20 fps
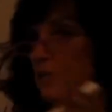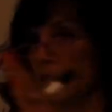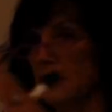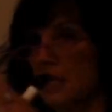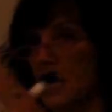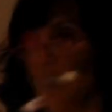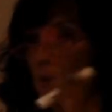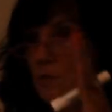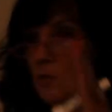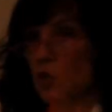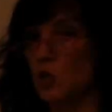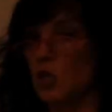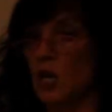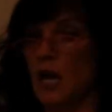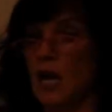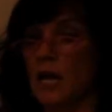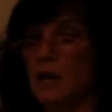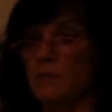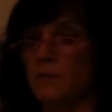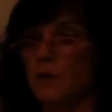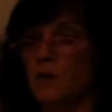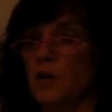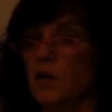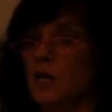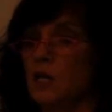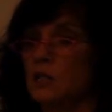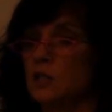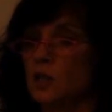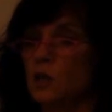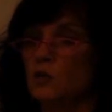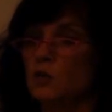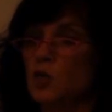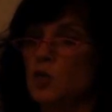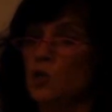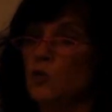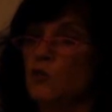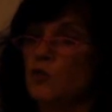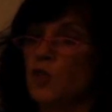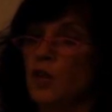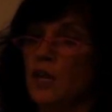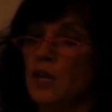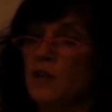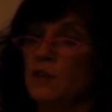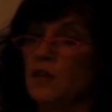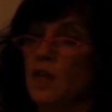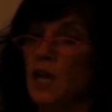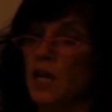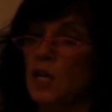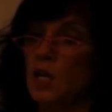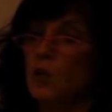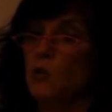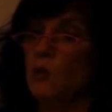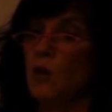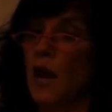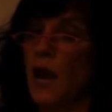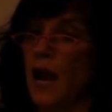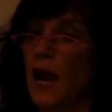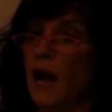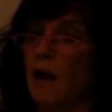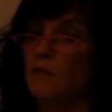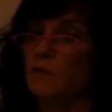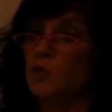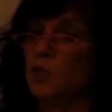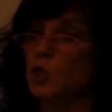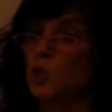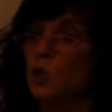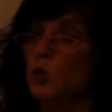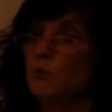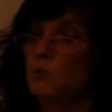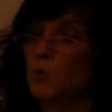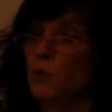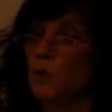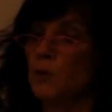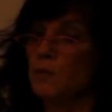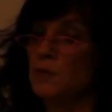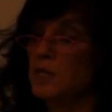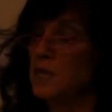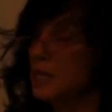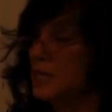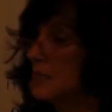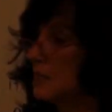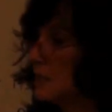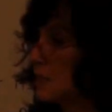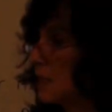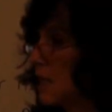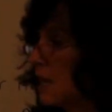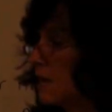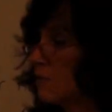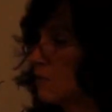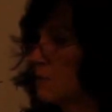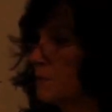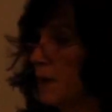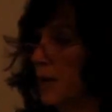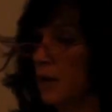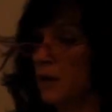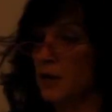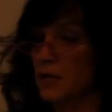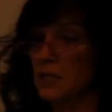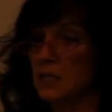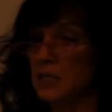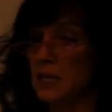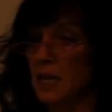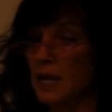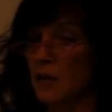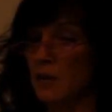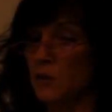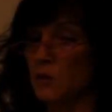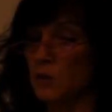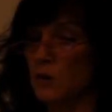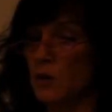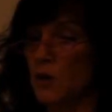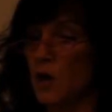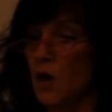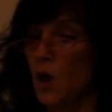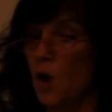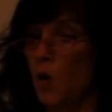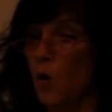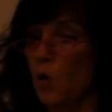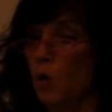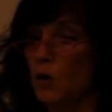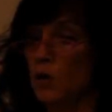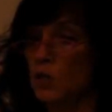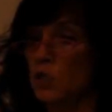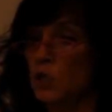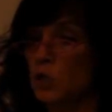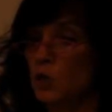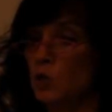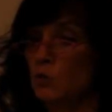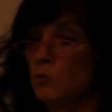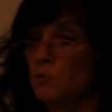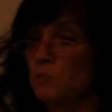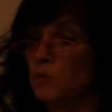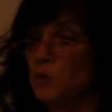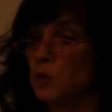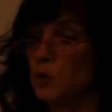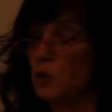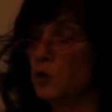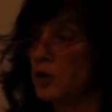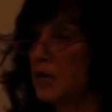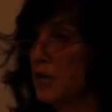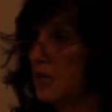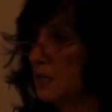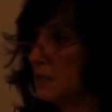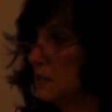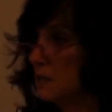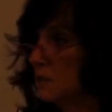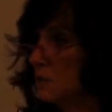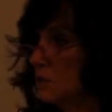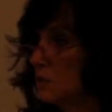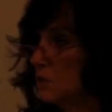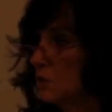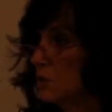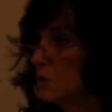the same shape. So do you think that you would have two pyrimidines ever pairing together or two purines?